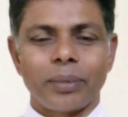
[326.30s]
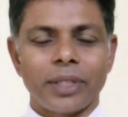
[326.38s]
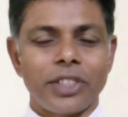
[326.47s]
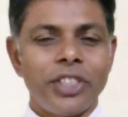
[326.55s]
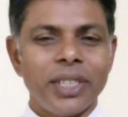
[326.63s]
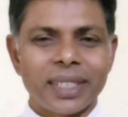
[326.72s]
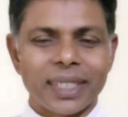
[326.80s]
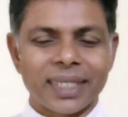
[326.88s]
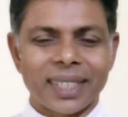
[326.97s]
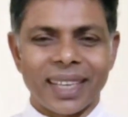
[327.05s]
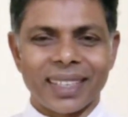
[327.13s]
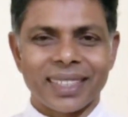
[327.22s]
But
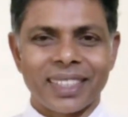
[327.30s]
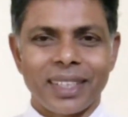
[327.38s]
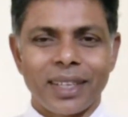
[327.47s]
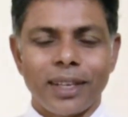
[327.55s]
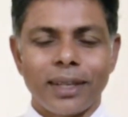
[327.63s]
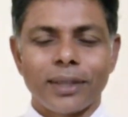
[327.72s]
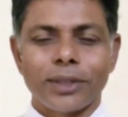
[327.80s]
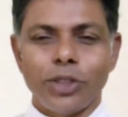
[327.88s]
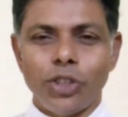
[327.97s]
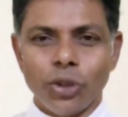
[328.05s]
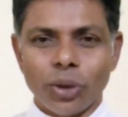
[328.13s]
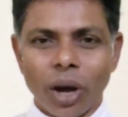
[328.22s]
Jesus says,
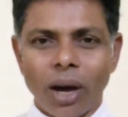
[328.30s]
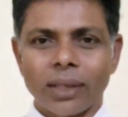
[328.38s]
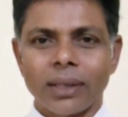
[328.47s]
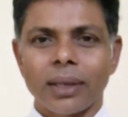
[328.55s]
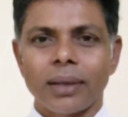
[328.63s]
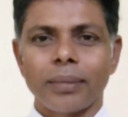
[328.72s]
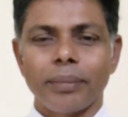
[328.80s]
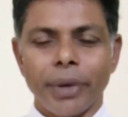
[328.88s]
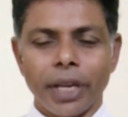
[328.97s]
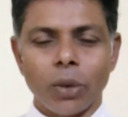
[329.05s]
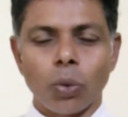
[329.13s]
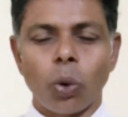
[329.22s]
do not
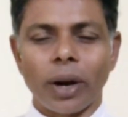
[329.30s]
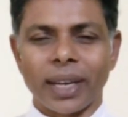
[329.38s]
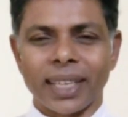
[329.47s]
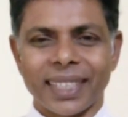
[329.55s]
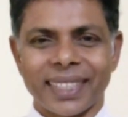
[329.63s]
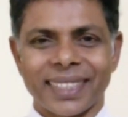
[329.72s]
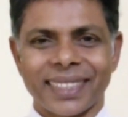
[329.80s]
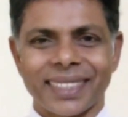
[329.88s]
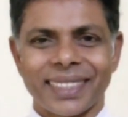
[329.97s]
be worried.